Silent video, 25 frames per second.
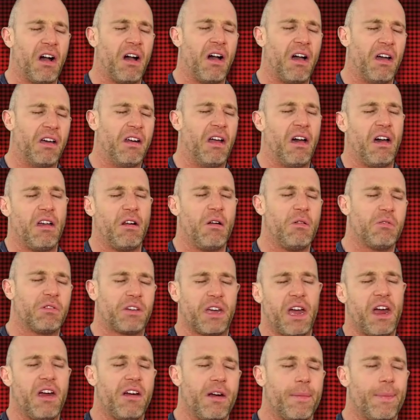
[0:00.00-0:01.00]
guy and I don't
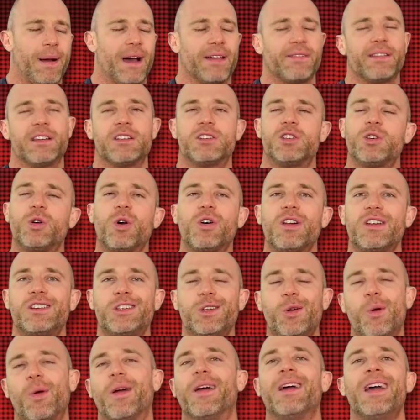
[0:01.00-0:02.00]
care about this. You gotta
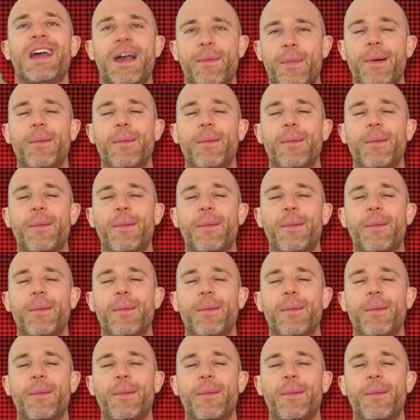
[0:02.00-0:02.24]
do it.